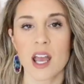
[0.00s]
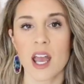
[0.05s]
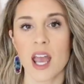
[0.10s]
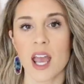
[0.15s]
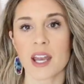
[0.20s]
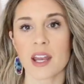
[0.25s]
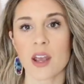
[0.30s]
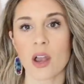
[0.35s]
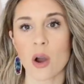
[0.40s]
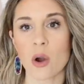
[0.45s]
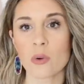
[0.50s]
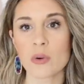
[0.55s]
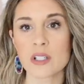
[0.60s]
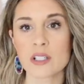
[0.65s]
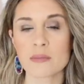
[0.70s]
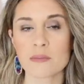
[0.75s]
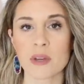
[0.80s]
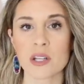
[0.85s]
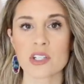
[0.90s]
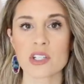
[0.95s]
and I
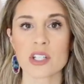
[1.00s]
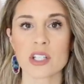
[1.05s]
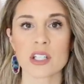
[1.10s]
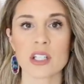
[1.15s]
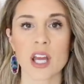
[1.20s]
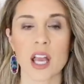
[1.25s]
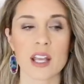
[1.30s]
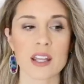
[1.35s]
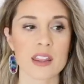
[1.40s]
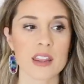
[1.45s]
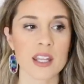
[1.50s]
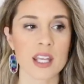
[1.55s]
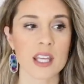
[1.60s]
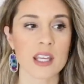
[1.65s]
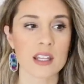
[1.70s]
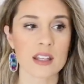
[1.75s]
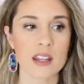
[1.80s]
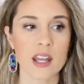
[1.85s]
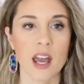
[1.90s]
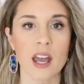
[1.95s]
always mention I
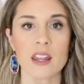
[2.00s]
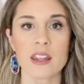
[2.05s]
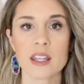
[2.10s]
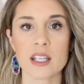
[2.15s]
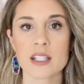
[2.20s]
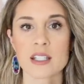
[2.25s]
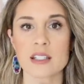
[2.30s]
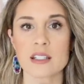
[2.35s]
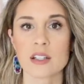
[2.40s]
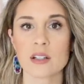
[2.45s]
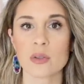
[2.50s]
think that this